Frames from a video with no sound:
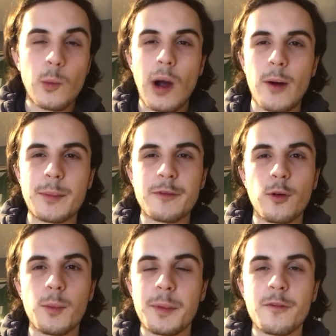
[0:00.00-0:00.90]
how he
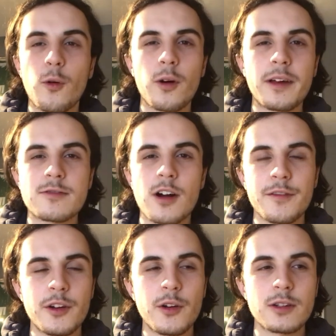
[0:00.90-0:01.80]
performed before he
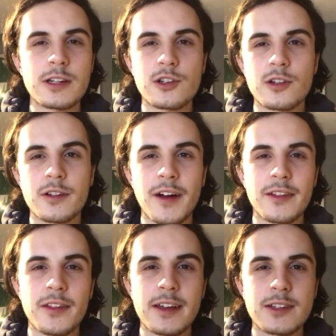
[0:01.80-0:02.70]
arrived at Norwich, and the fact
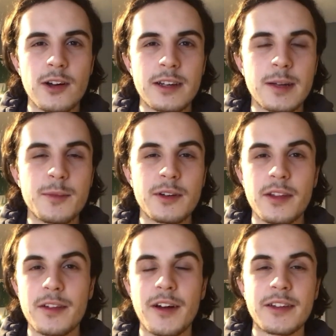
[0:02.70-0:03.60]
that they signed him,
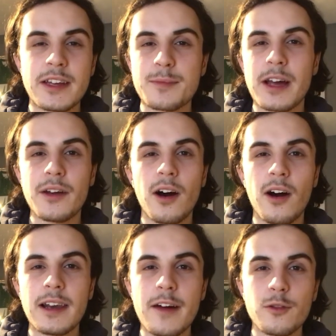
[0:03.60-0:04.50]
and the fact that he's played at a
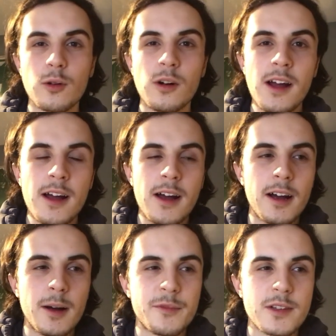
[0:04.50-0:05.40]
high level
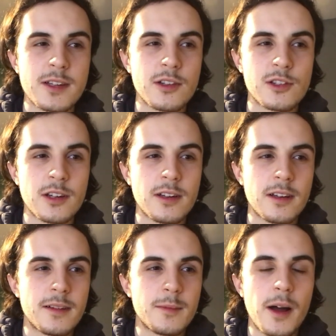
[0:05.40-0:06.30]
for such a
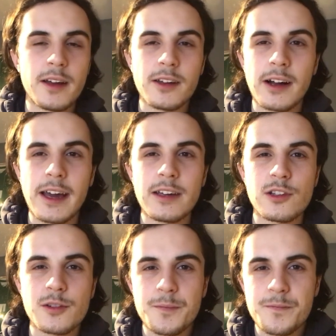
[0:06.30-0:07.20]
young
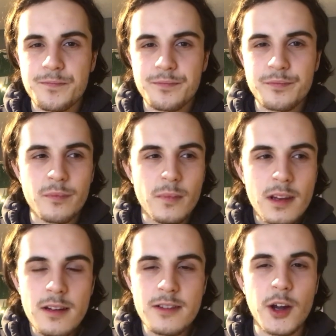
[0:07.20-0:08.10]
age.
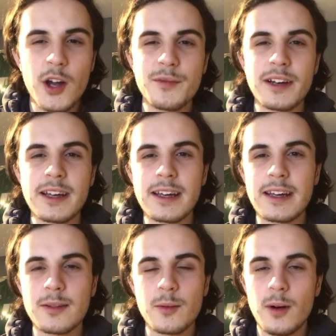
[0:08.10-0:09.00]
So
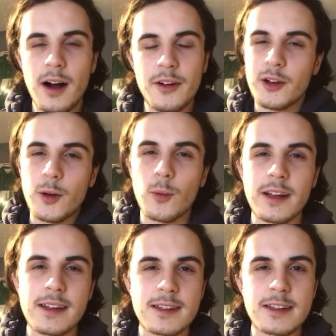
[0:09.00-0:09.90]
hopefully, I don't know what
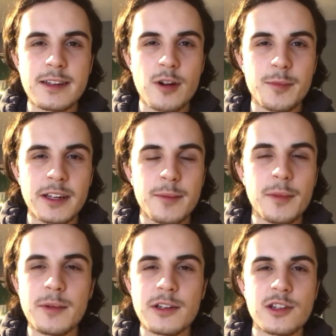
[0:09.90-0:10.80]
it is that's disrupting him.
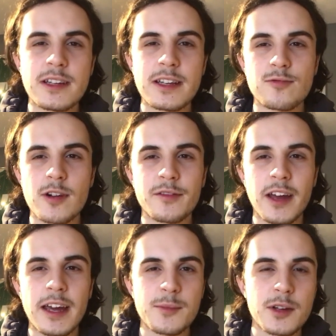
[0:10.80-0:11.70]
Maybe he just needs a run of
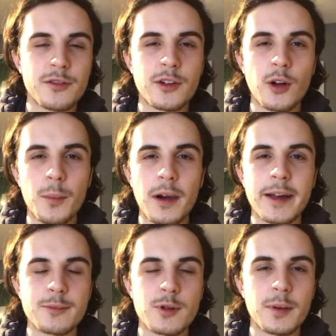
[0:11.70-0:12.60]
games after not
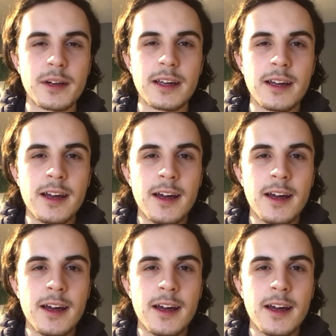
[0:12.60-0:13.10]
playing properly